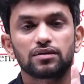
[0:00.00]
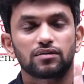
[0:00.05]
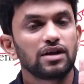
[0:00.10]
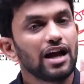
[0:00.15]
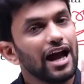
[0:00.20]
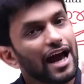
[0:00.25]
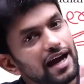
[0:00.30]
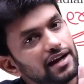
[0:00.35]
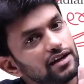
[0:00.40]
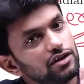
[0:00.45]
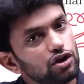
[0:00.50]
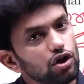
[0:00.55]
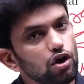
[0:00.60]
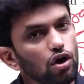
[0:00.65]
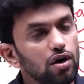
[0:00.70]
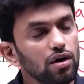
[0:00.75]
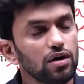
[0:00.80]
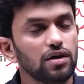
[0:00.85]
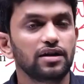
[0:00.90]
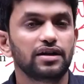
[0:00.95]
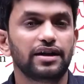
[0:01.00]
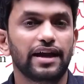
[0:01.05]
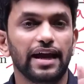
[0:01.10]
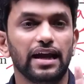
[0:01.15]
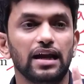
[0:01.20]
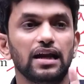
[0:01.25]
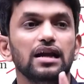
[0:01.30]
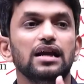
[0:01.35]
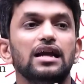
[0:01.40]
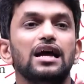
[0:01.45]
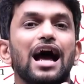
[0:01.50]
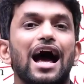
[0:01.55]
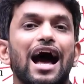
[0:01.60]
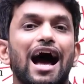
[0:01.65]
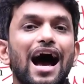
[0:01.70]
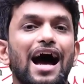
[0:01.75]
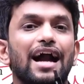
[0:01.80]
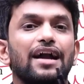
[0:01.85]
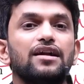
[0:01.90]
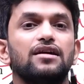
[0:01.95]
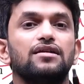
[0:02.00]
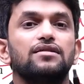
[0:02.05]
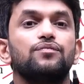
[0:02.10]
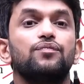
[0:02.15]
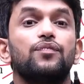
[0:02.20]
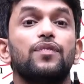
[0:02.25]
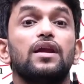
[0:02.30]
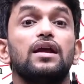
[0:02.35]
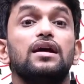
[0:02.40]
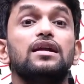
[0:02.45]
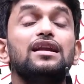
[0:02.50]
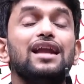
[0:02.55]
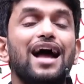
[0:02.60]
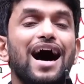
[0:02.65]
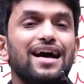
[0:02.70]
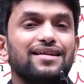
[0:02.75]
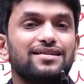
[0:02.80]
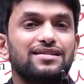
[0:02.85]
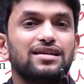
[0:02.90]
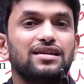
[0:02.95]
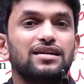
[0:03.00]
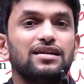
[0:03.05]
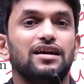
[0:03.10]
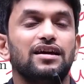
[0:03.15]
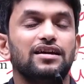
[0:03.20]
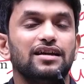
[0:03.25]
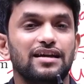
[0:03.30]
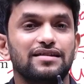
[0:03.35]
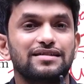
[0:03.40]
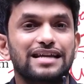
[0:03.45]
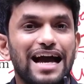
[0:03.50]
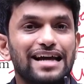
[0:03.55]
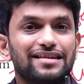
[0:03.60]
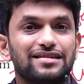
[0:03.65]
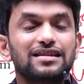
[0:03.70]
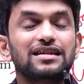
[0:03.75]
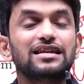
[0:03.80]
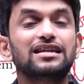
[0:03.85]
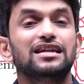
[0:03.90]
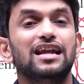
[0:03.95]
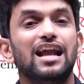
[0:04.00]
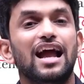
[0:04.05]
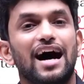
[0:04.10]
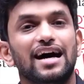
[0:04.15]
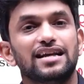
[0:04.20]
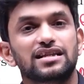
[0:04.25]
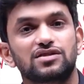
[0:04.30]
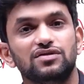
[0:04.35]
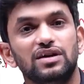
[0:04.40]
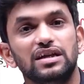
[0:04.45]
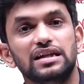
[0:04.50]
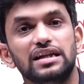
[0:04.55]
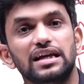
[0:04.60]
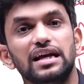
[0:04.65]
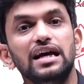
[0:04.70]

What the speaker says: head to tail and last, yes guys, last vende